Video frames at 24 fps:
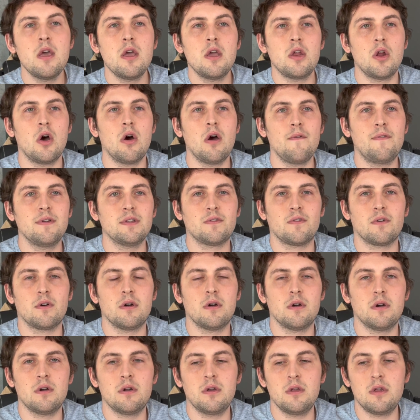If it's
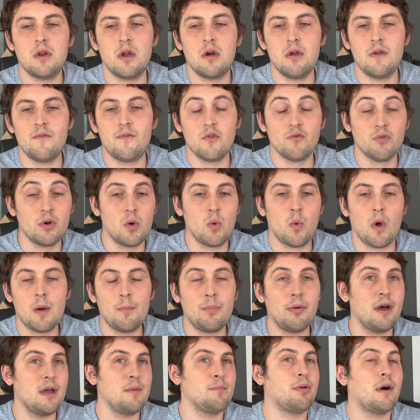for, if you really want to
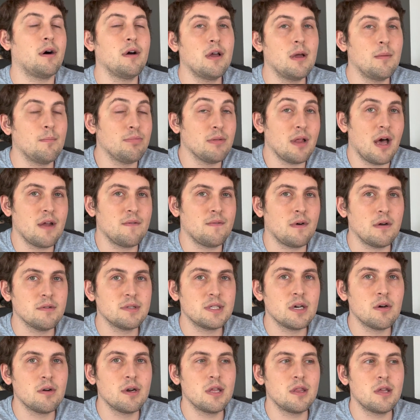play implied
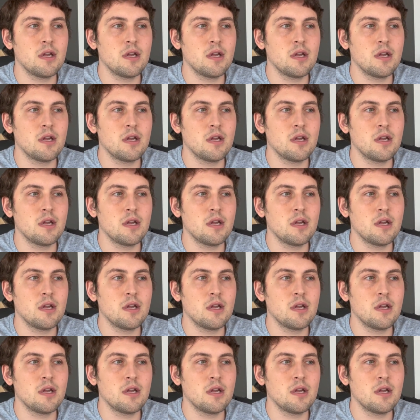volatility,